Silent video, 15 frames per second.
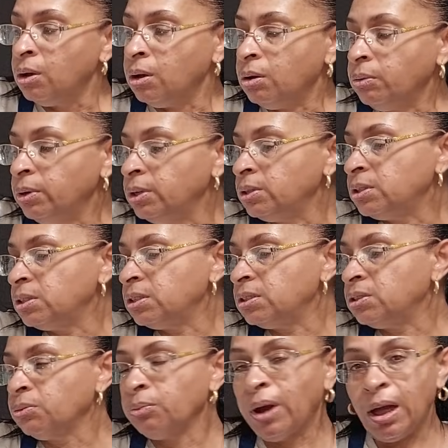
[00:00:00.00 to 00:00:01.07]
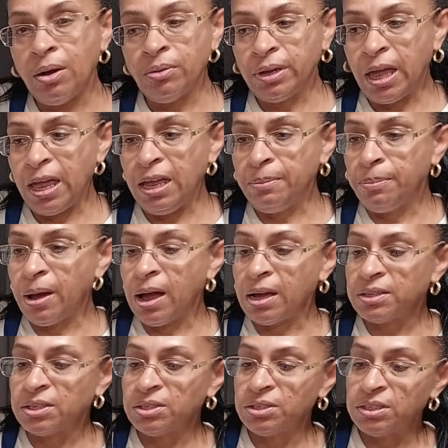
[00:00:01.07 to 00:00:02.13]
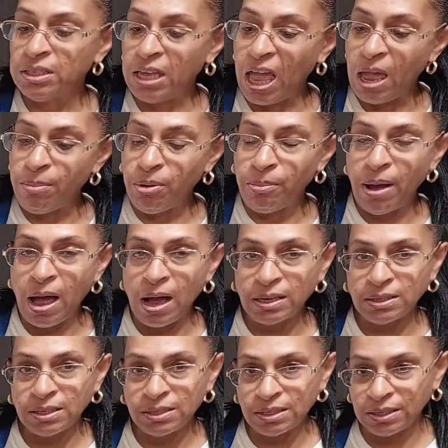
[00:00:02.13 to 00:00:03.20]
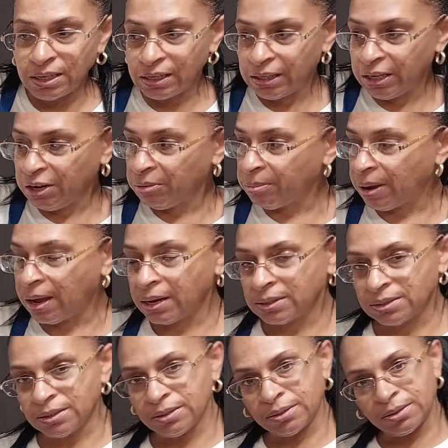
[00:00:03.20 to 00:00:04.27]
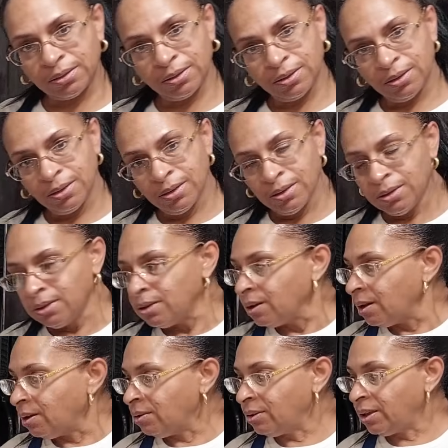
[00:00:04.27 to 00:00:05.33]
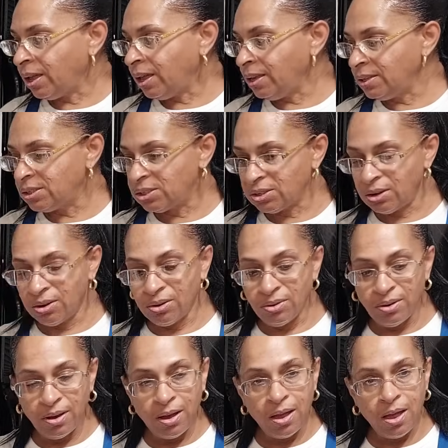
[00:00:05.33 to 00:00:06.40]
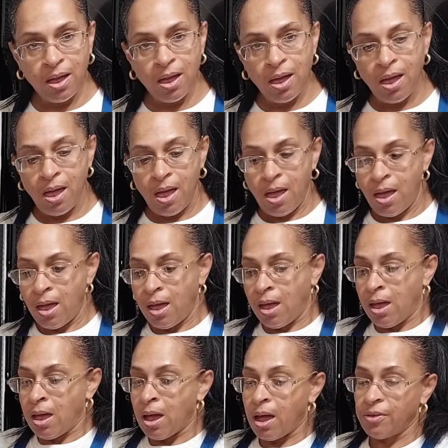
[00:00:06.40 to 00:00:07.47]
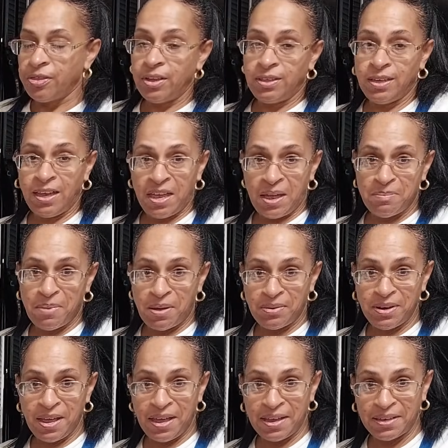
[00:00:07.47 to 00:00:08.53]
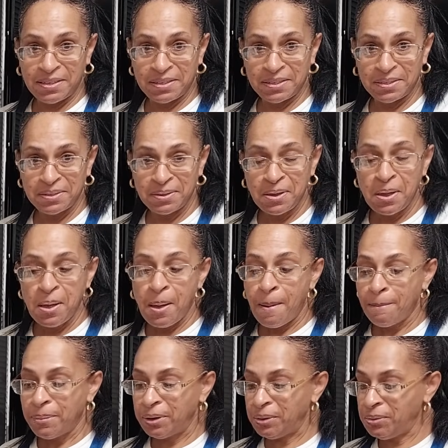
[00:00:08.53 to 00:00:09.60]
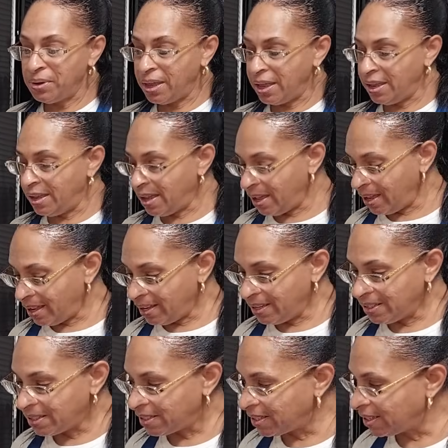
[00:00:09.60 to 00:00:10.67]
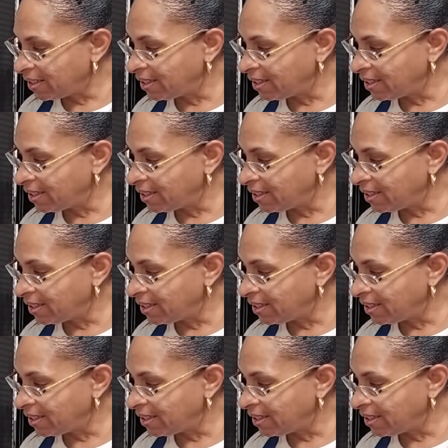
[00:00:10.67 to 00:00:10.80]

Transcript: what is it? The round cake boxes, the gable boxes, and the clear boxes. Okay, so I think they came out nice. But okay, guys.